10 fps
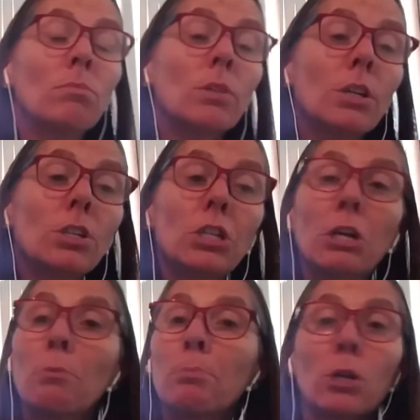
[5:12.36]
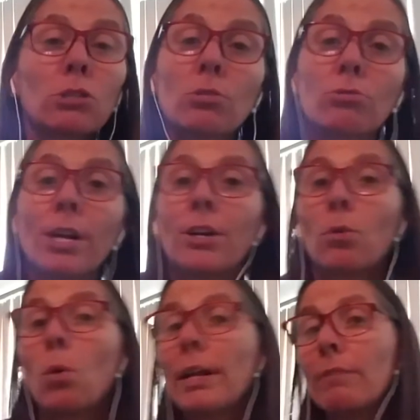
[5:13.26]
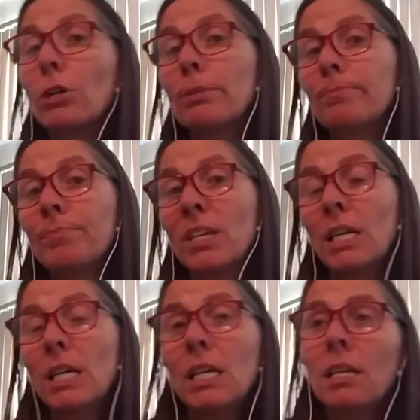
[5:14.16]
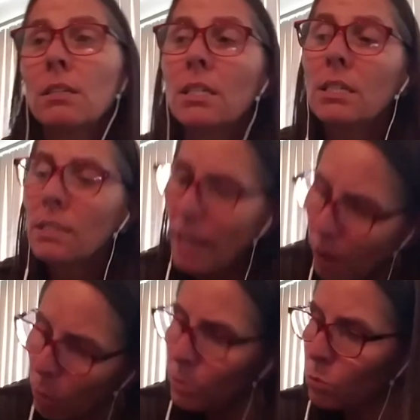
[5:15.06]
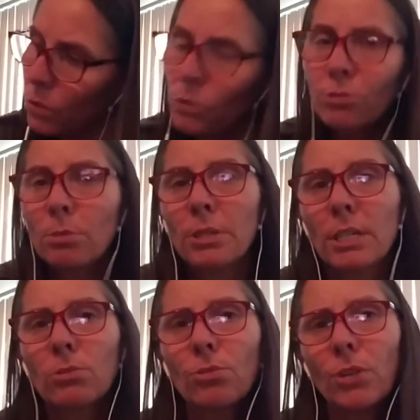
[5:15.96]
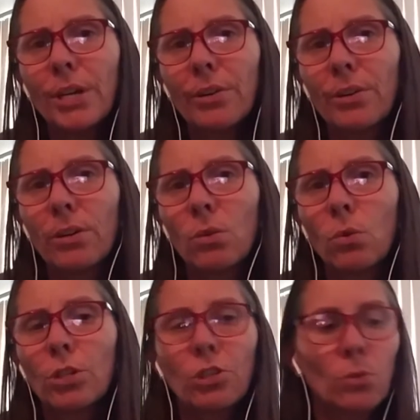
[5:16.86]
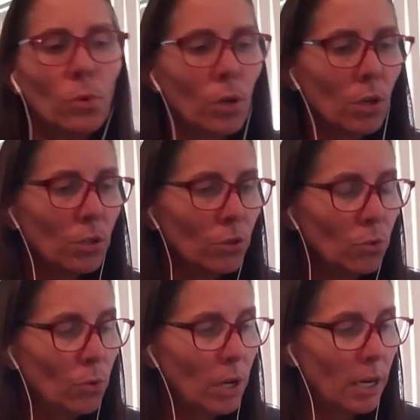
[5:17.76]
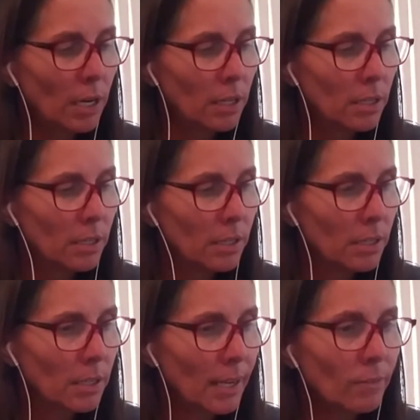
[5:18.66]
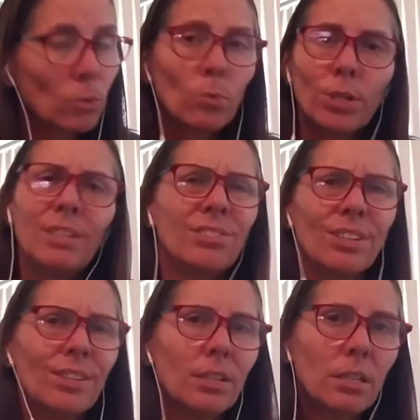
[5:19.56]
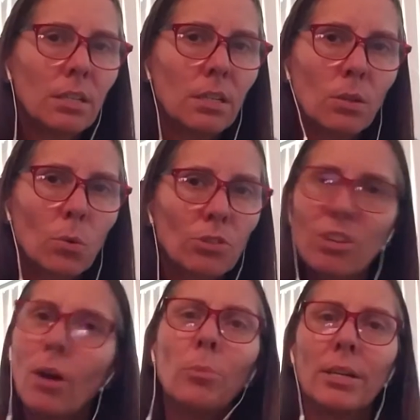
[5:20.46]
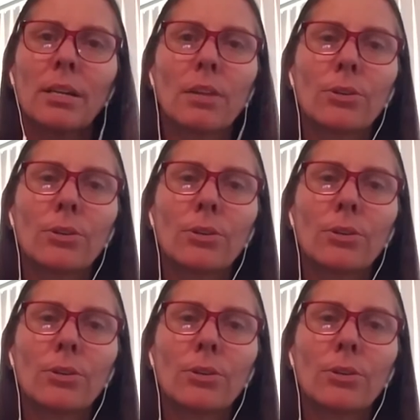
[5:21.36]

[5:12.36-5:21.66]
know, personal trainer, whatever. It helps when there's somebody else there, or you have a reason, or it's helping another.